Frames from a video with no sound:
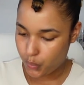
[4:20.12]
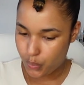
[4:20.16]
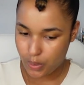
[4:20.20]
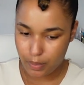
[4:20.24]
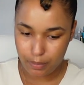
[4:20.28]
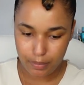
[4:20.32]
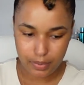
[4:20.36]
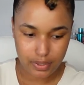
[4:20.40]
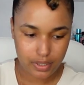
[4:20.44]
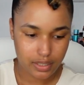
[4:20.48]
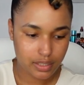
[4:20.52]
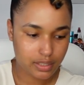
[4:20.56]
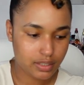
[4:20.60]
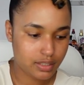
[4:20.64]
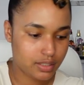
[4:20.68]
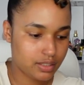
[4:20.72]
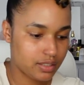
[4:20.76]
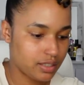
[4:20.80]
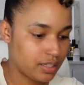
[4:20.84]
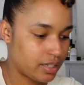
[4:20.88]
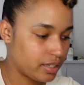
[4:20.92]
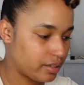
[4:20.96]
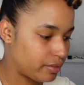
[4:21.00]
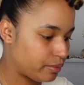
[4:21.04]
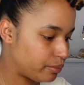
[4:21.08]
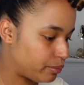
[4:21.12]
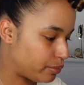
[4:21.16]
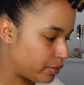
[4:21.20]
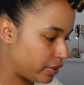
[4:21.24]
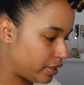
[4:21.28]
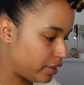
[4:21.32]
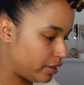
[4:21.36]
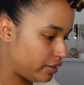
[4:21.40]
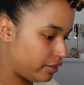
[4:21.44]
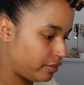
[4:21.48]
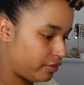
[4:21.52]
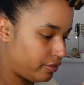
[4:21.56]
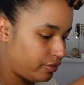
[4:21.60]
I'm gonna start
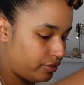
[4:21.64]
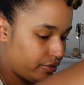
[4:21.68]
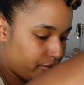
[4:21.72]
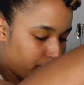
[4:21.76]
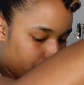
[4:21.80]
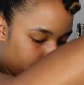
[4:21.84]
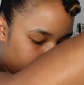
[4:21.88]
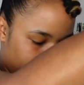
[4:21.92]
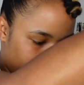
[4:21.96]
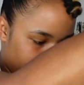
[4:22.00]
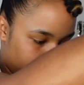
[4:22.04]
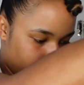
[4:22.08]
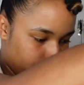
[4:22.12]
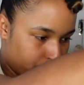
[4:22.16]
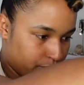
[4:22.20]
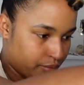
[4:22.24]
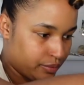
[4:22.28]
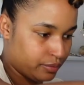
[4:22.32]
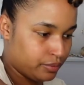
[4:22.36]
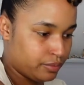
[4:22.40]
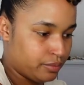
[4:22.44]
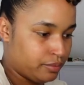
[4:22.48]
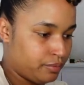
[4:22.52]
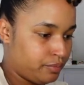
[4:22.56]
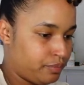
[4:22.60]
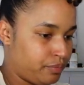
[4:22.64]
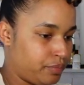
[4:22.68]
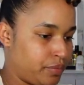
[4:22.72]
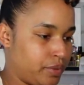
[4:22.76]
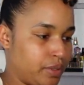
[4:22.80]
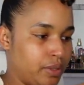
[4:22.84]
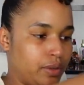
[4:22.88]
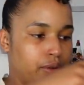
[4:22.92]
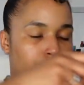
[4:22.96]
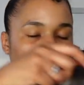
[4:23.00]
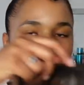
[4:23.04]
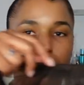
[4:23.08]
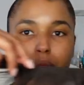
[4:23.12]
with
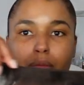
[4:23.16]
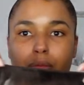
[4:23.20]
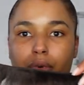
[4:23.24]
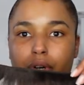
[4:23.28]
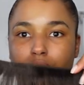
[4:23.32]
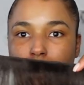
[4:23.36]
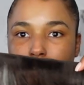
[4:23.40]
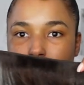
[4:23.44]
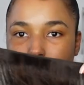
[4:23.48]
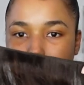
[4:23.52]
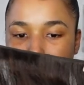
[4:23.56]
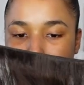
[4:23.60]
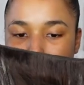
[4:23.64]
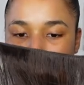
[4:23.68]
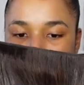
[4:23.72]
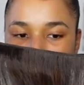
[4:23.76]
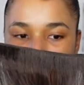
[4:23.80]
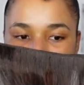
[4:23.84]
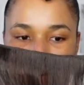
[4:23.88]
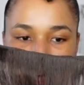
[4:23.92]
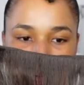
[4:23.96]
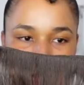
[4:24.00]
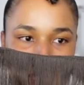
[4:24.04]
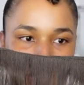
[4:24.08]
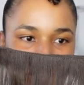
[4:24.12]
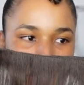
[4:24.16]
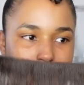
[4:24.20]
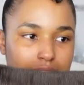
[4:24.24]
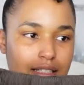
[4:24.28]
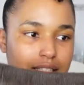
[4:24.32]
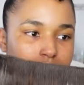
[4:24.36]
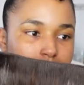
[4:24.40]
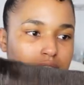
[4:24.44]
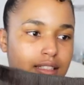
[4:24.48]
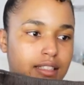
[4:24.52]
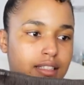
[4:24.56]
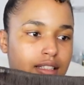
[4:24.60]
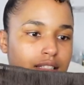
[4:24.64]
one of the
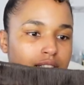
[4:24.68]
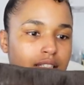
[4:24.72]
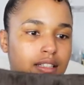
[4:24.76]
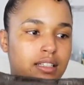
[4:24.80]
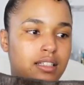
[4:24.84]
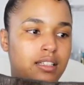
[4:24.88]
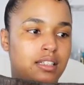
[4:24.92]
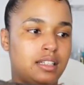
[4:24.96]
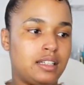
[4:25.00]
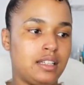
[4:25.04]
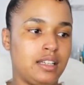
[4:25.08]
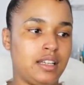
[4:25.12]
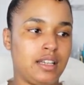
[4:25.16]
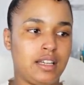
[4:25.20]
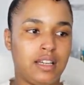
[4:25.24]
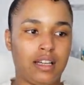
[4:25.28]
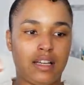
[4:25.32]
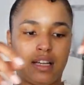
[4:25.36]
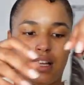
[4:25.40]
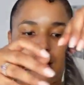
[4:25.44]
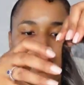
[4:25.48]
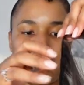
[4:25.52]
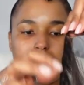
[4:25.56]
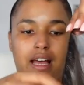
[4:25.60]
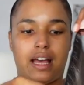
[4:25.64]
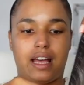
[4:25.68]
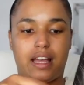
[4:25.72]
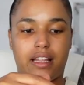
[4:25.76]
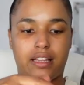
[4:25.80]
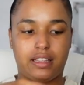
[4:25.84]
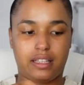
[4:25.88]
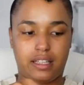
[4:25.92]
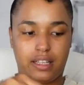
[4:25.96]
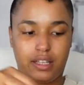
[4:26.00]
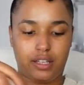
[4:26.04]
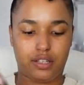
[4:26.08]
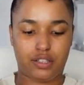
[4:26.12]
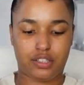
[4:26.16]
packs
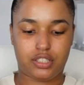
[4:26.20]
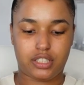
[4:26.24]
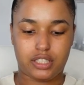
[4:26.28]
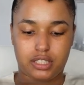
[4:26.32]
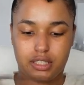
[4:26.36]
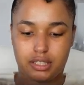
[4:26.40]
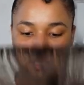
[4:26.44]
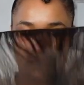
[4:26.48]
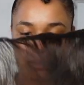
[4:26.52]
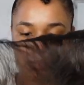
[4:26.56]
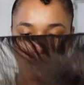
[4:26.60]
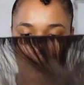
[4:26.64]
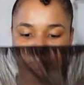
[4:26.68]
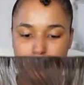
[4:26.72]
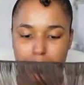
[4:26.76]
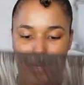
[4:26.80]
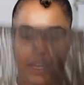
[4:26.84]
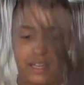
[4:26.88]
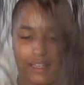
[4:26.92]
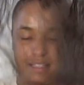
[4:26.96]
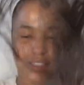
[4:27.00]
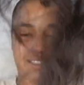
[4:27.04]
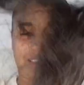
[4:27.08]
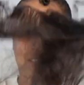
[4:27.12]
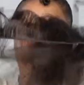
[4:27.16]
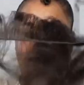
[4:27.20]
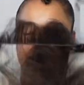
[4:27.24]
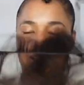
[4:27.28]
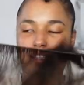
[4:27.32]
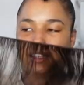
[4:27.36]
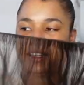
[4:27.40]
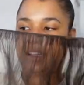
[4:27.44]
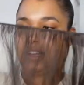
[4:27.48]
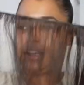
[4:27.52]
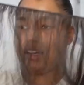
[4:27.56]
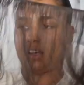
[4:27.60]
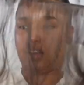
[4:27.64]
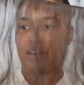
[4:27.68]
and you just
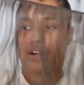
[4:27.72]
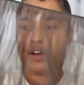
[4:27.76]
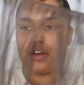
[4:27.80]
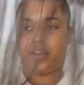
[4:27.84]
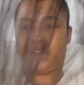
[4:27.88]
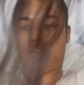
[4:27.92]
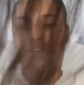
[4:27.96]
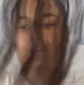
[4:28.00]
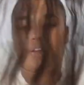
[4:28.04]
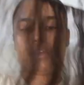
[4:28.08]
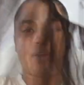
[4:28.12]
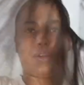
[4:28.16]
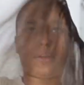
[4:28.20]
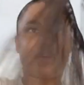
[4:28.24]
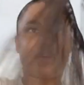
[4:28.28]
basically go